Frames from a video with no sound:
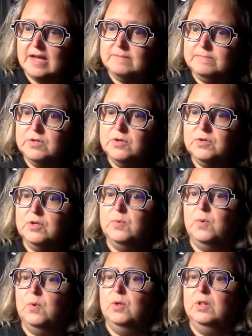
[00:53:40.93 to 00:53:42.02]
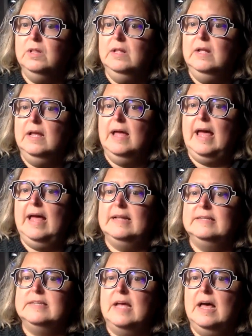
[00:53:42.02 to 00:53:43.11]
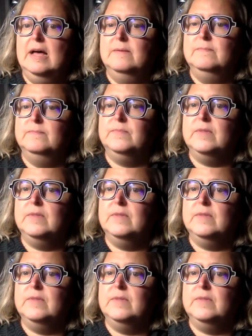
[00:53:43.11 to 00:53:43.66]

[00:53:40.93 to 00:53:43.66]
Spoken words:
unmute you all. And